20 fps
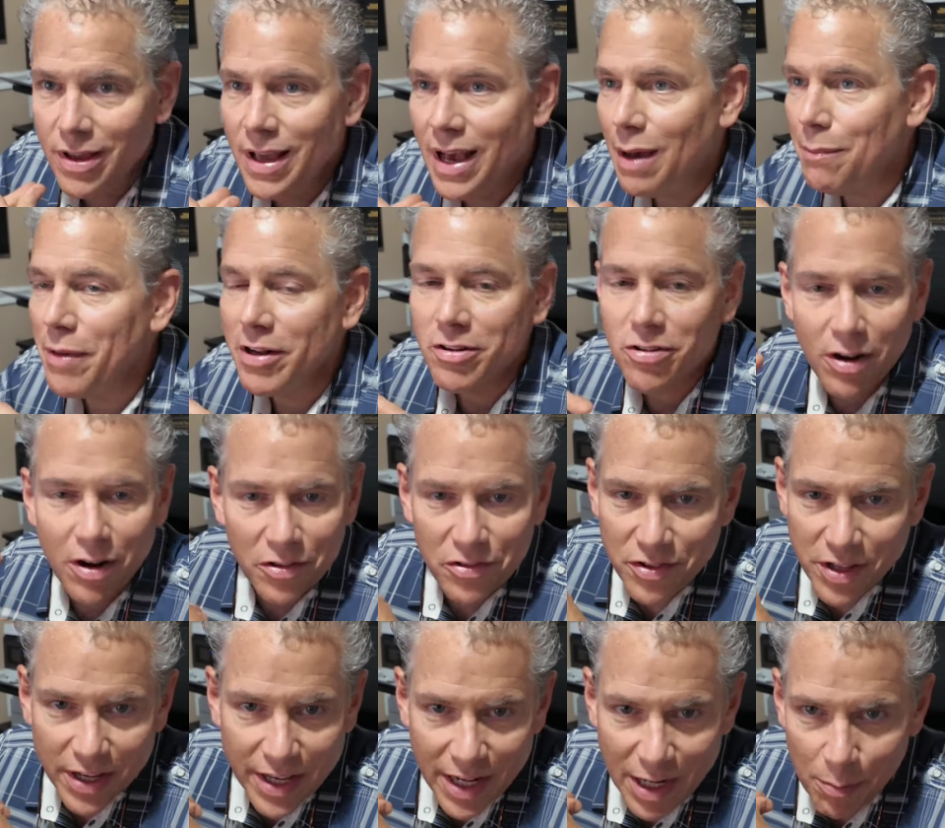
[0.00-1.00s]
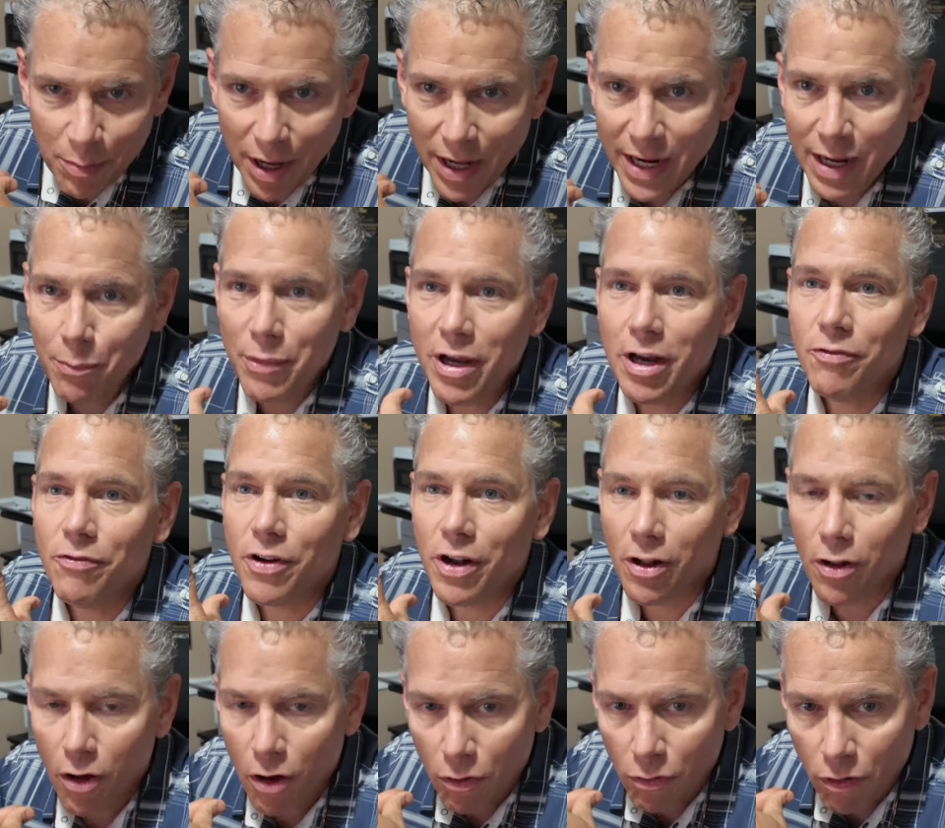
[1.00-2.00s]
I'm not trying to stick anybody. I'm here for the
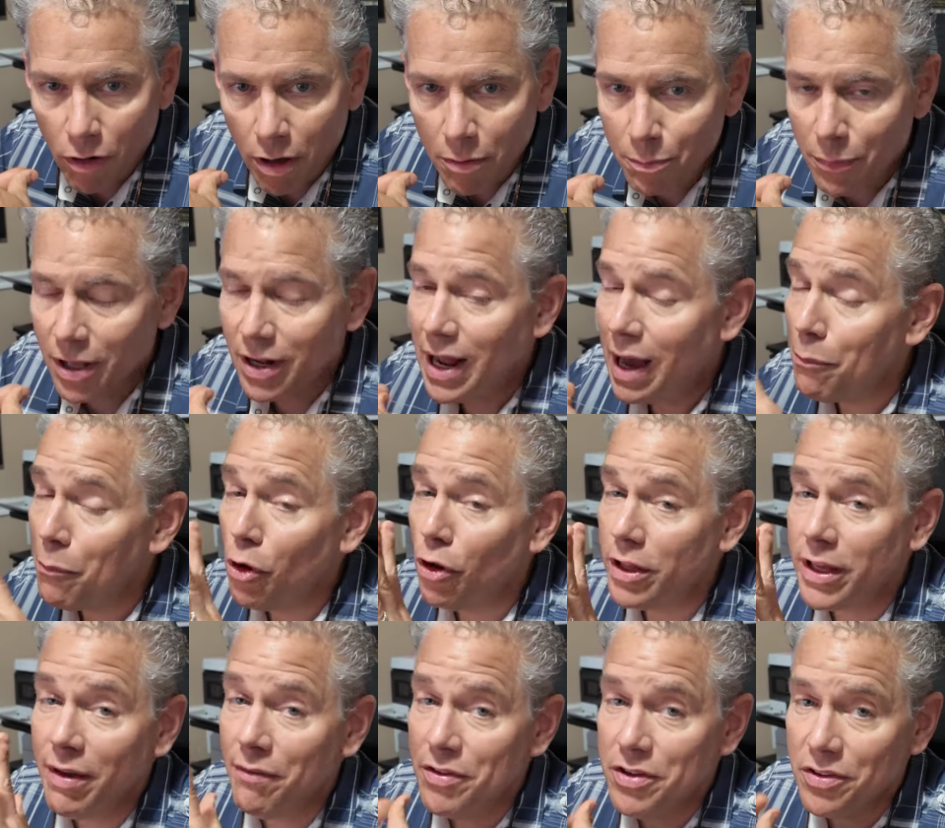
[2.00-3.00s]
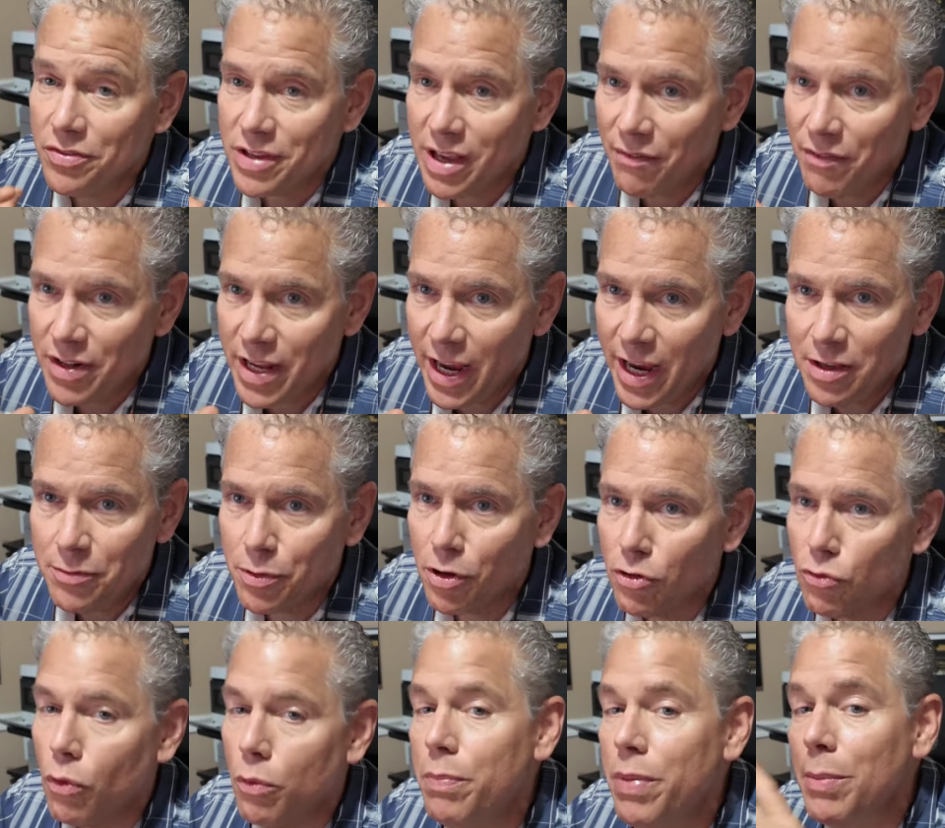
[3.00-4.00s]
long run, but I'm only giving you 7 days,
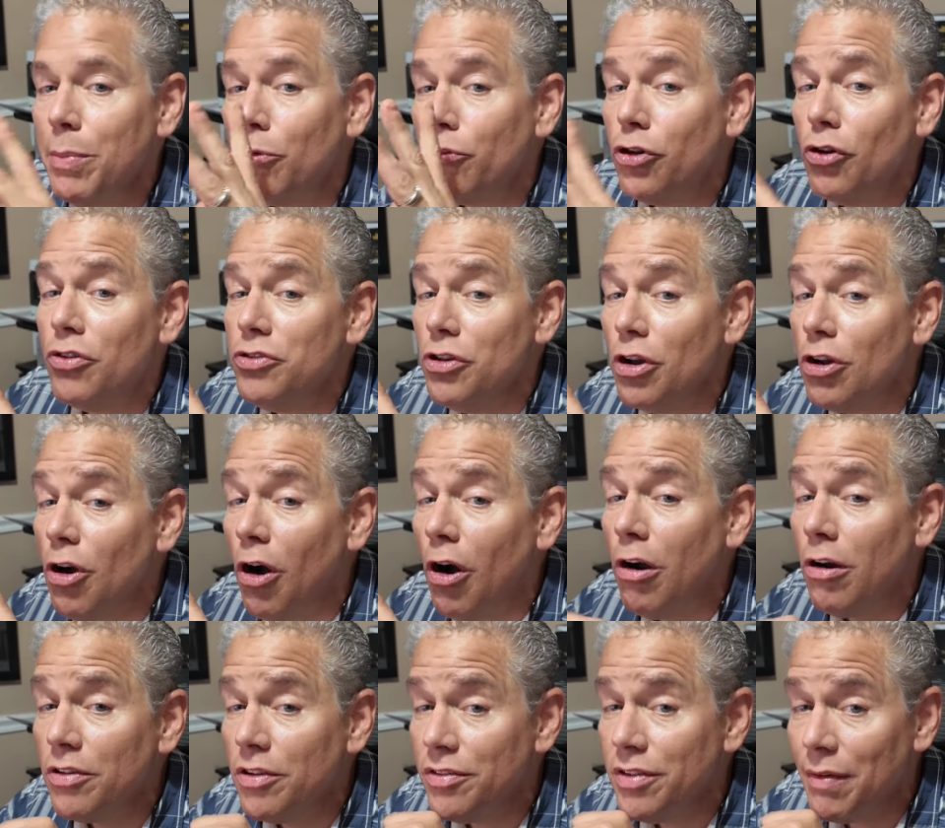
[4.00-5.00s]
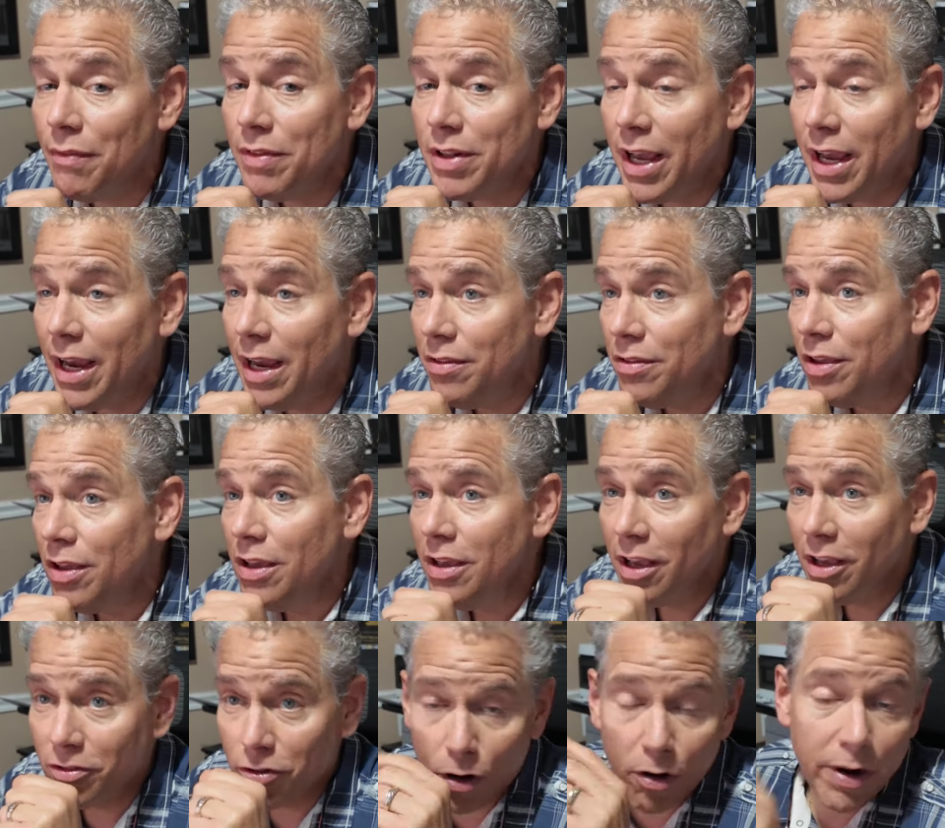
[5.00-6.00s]
because what people do in your cars in 7 days
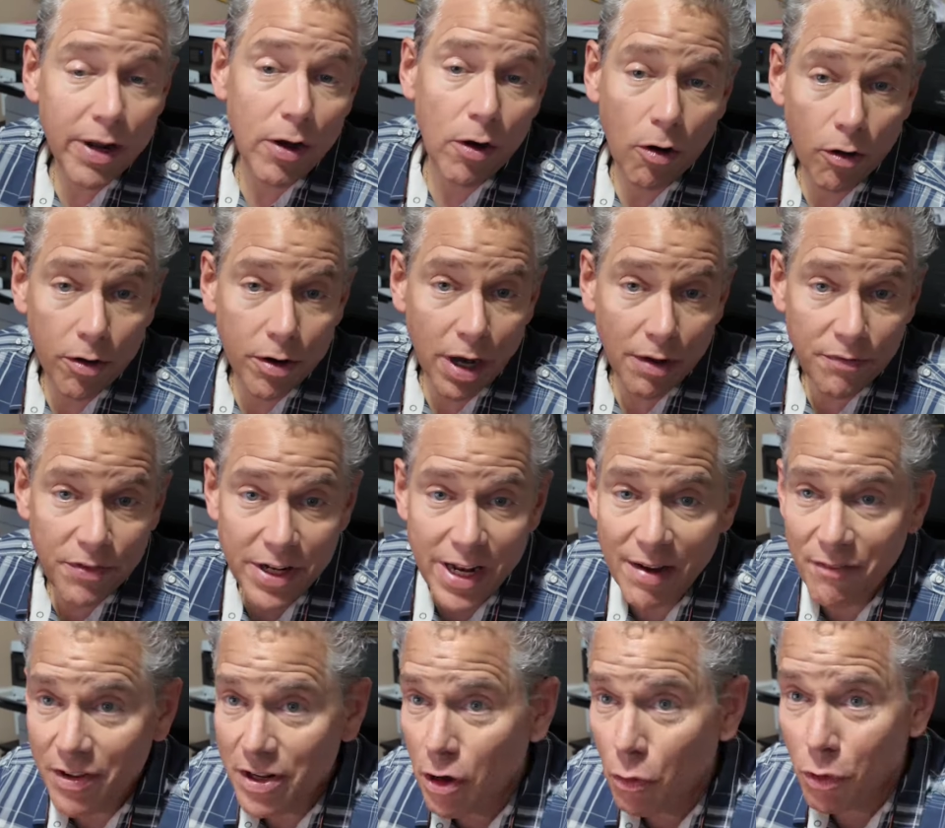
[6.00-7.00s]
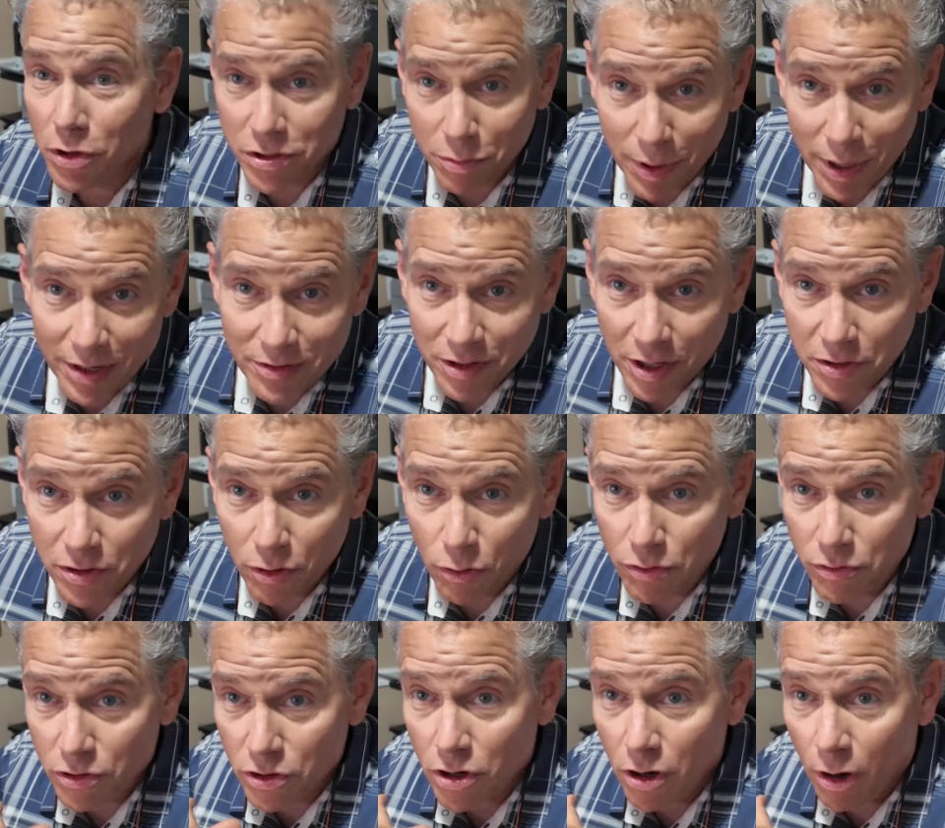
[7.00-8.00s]
is already hard enough. You never know what somebody's going to do
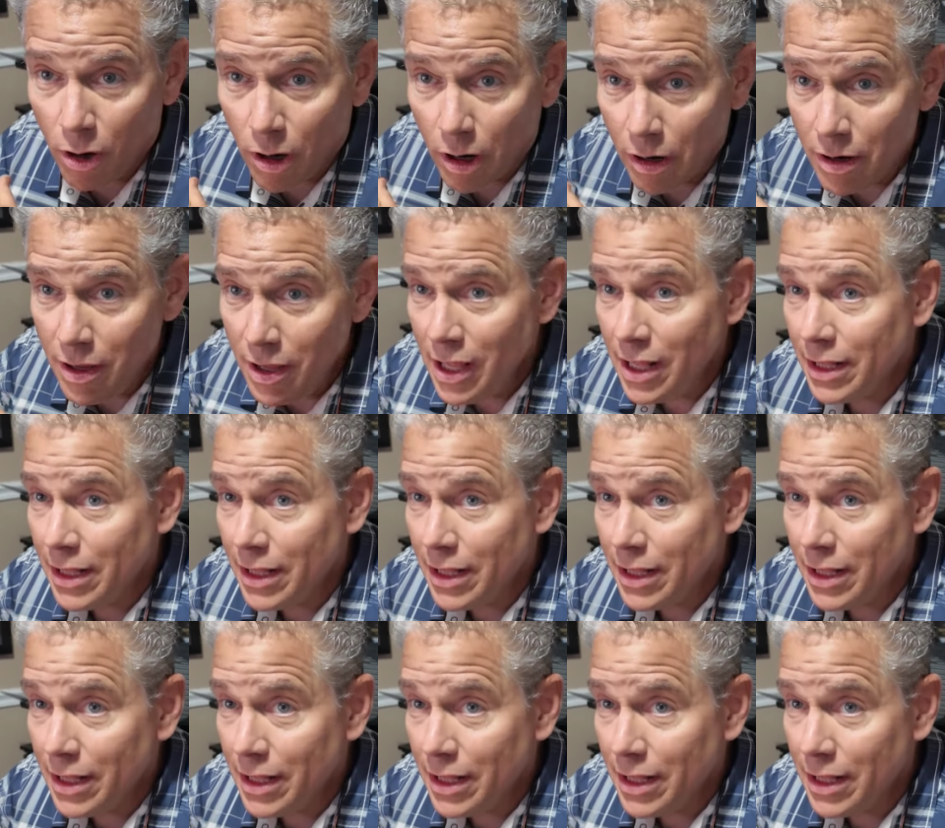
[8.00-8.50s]
with your car.